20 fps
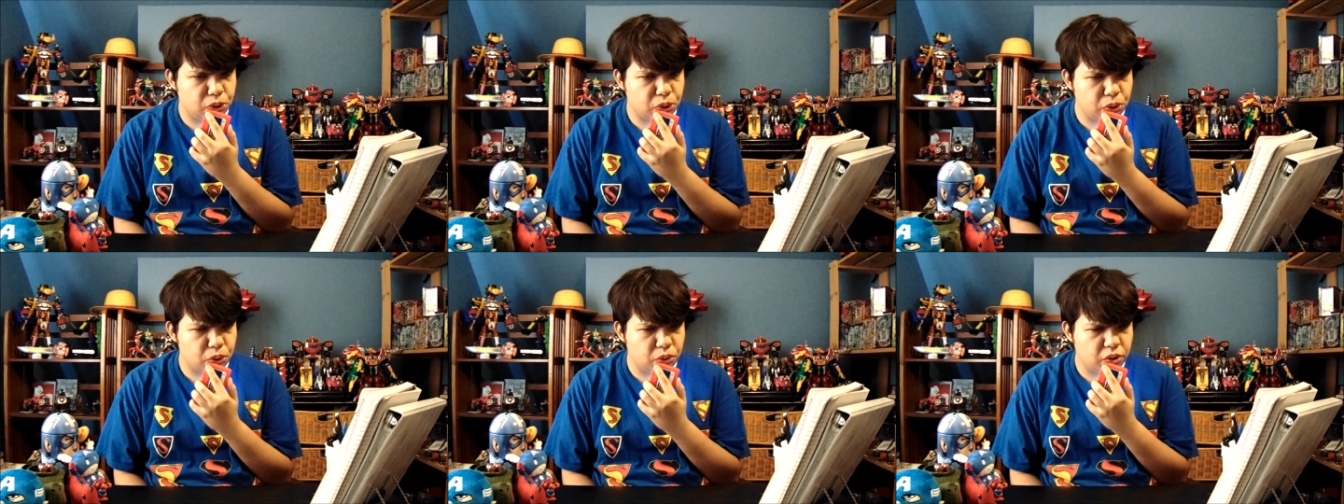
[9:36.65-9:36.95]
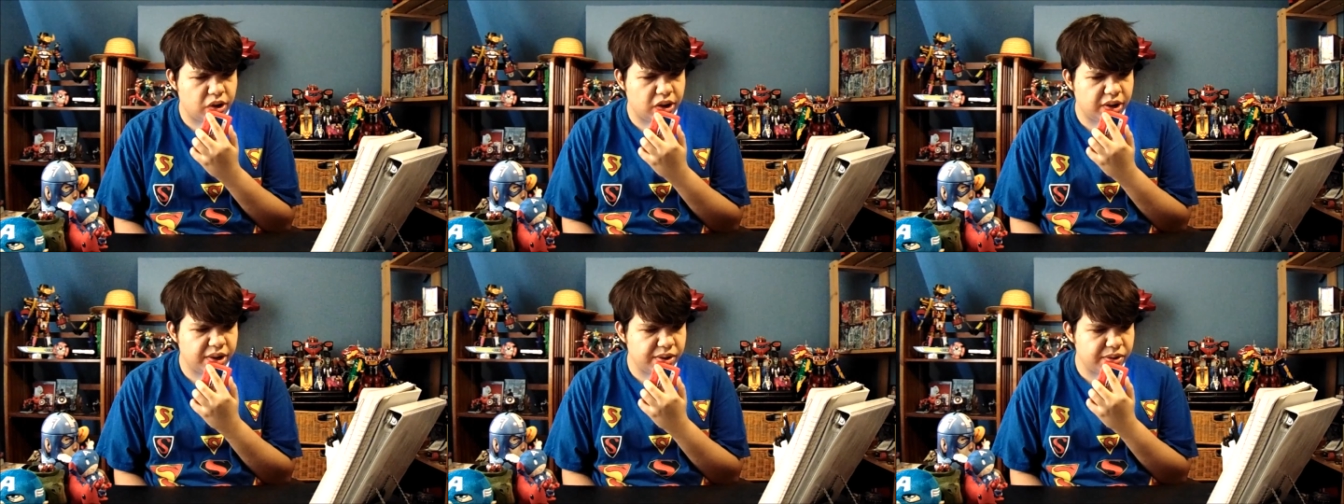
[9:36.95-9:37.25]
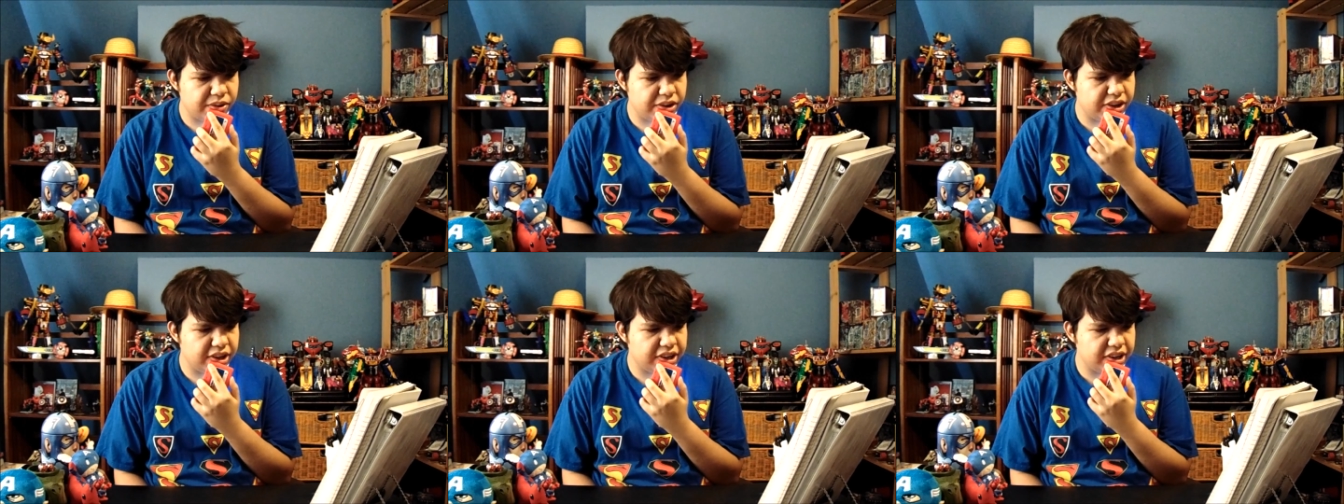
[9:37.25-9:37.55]
200
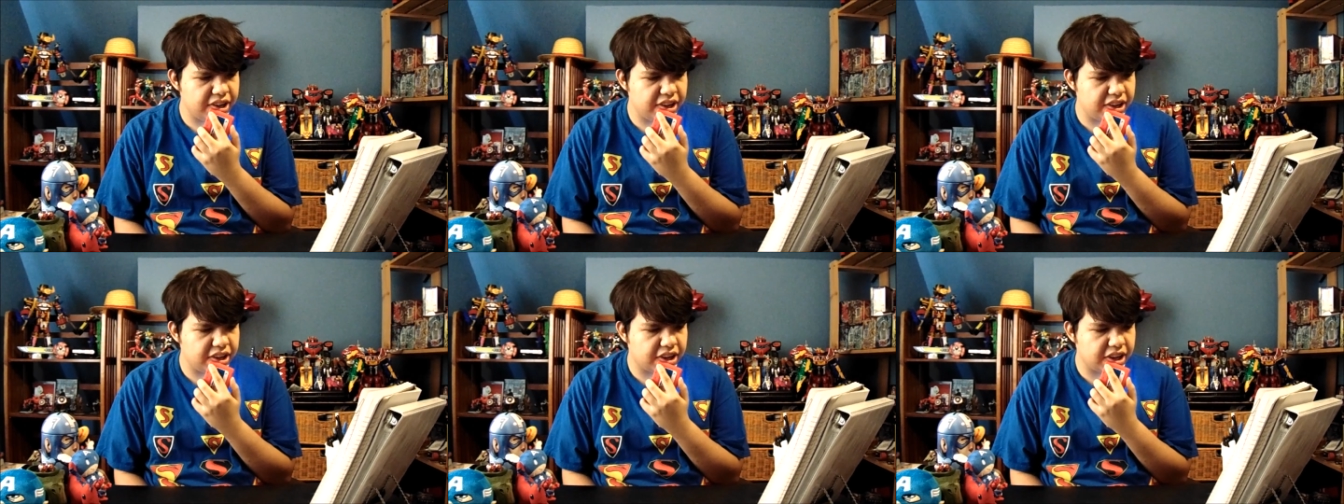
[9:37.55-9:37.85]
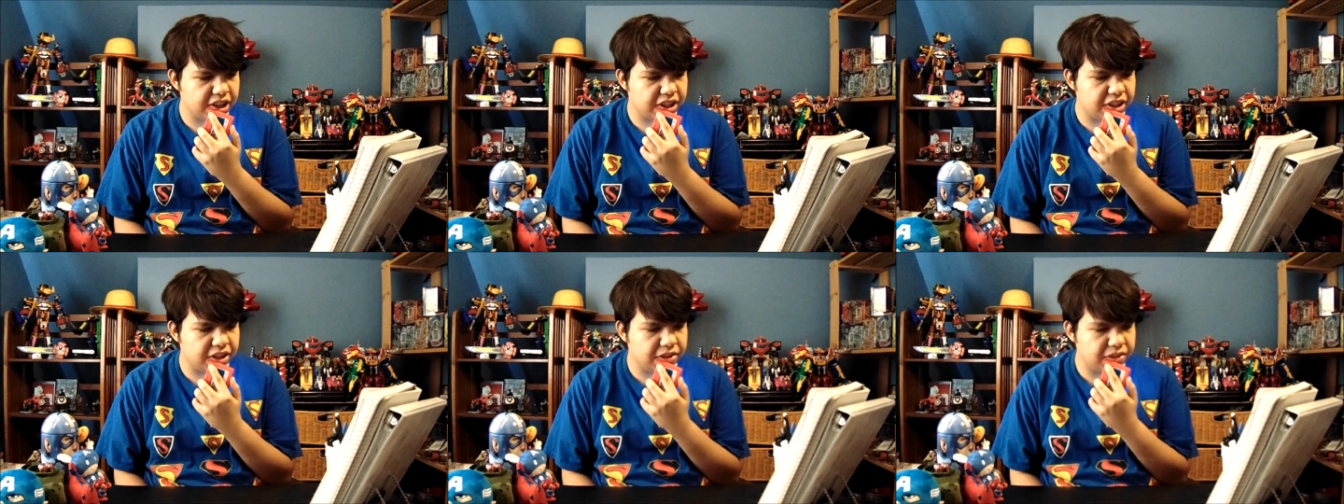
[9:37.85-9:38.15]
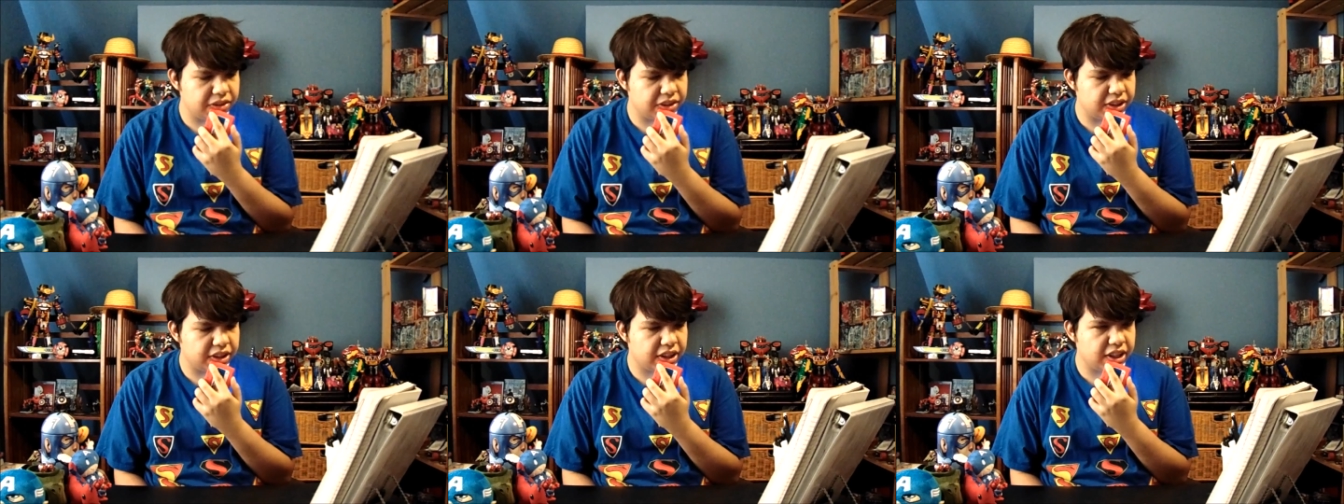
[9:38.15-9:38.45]
I think because
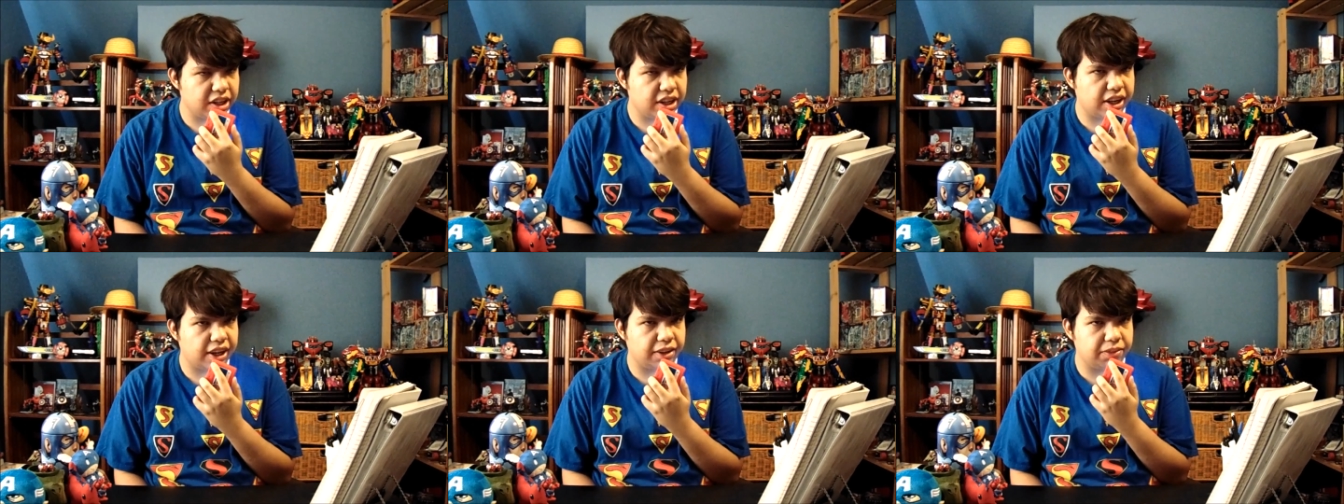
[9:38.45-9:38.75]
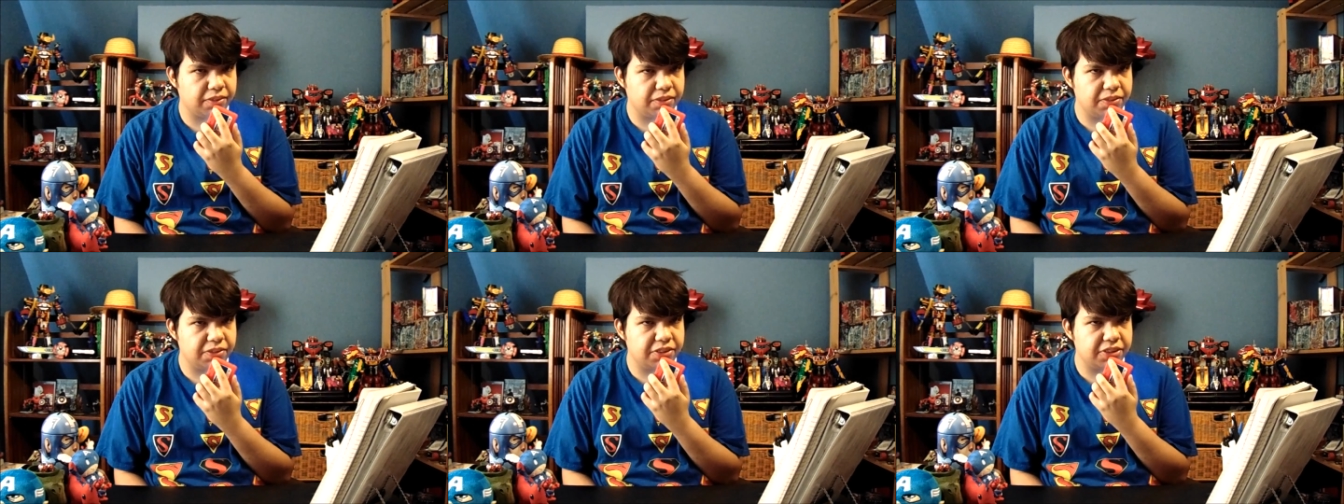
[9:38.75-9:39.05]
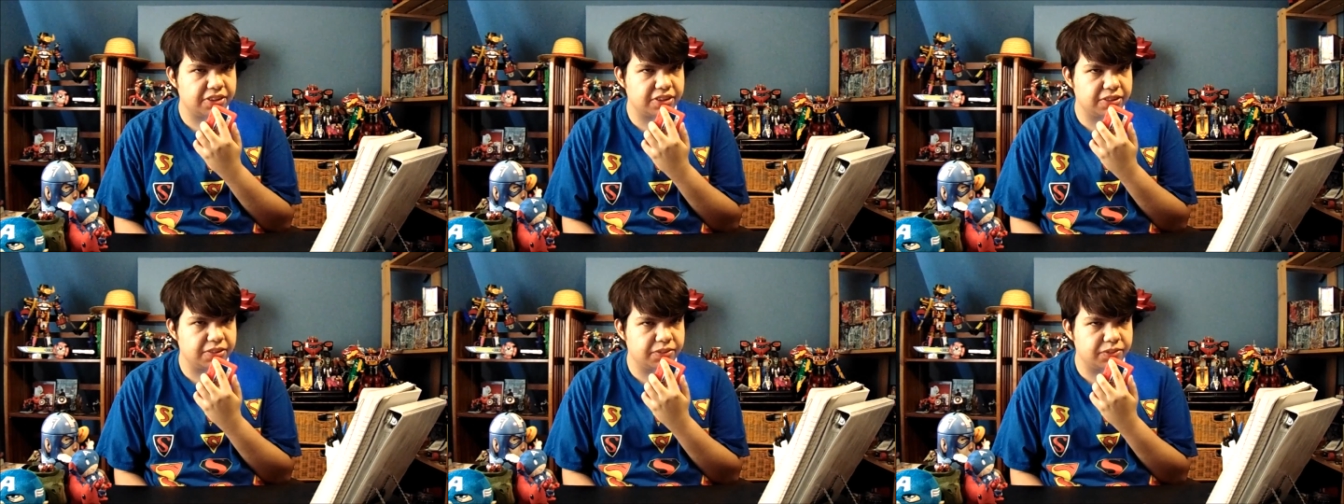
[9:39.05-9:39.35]
was, the last one
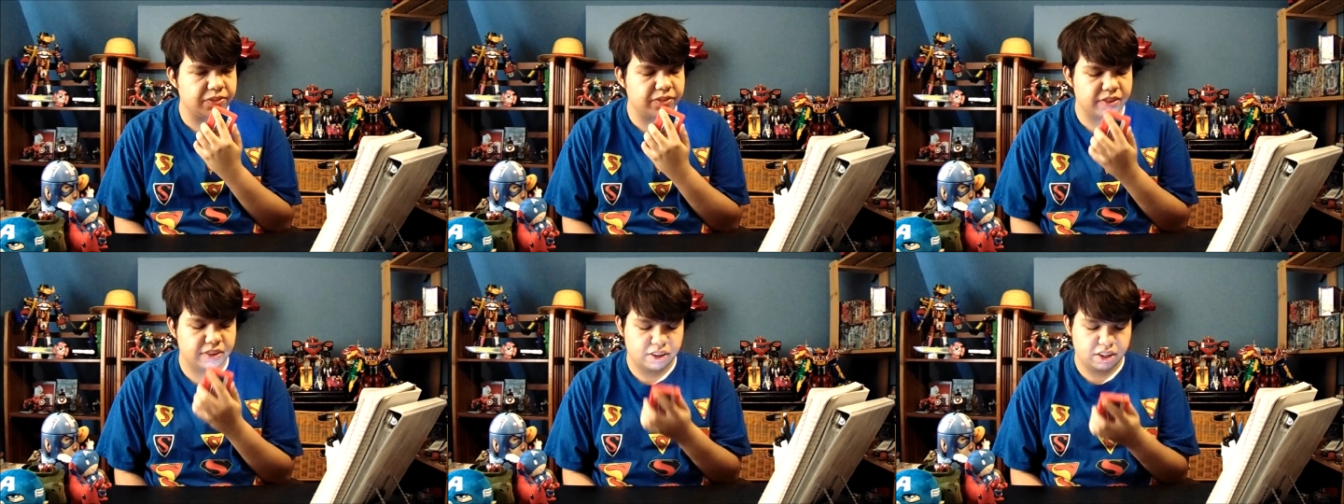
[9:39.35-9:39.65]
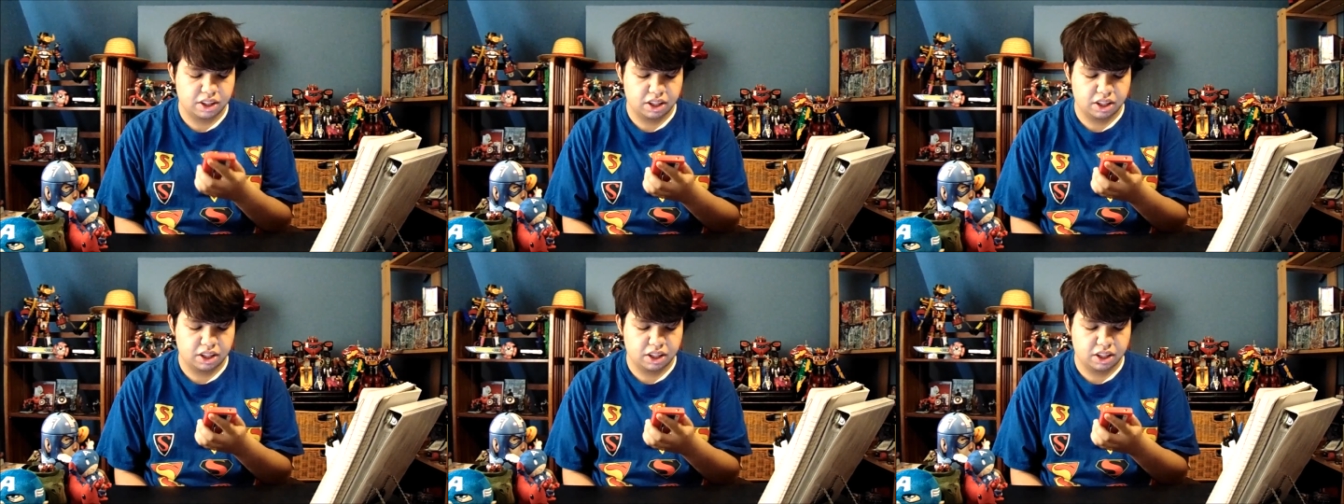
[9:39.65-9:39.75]
was um